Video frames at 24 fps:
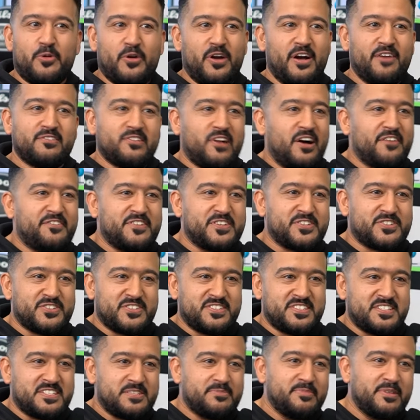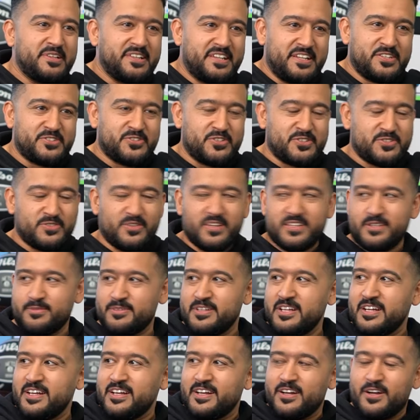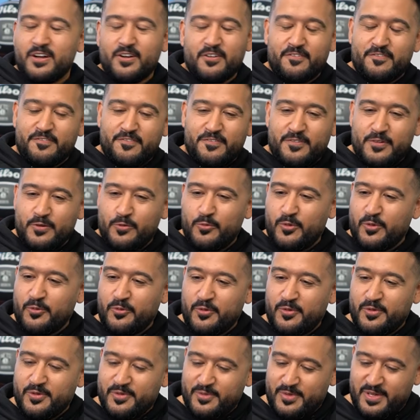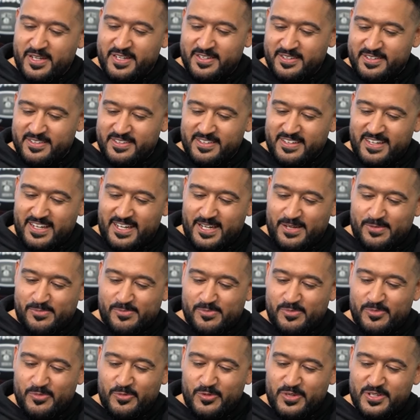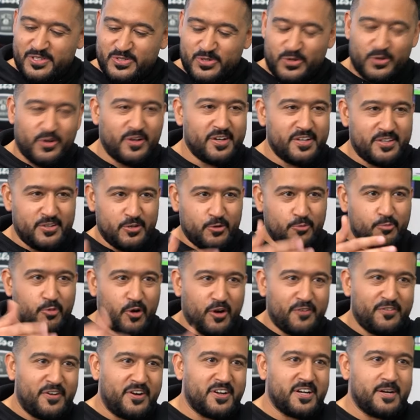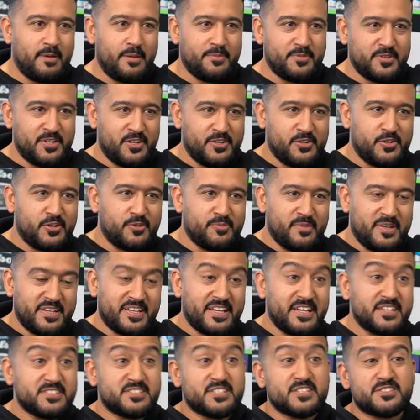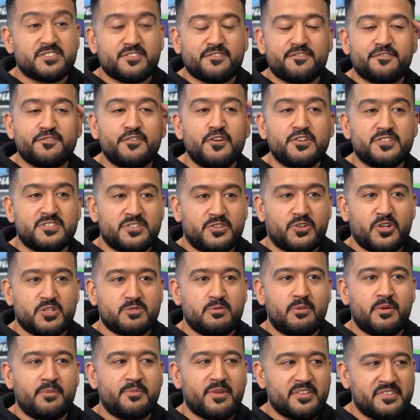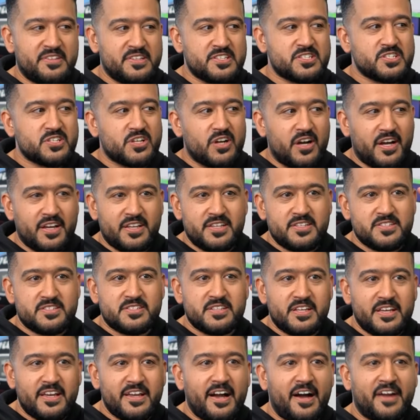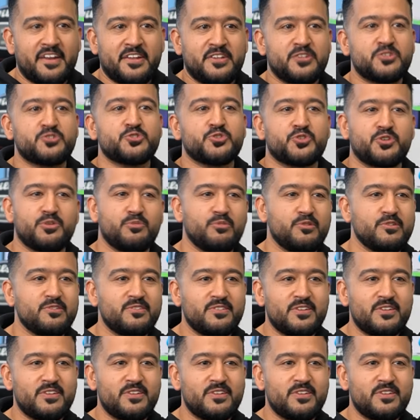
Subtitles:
who have life insurance, disability insurance, all that stuff. When we saw your profile come up, you're going to be a guest. That's the first thing that crossed my mind. I'm like, this guy is uninsurable.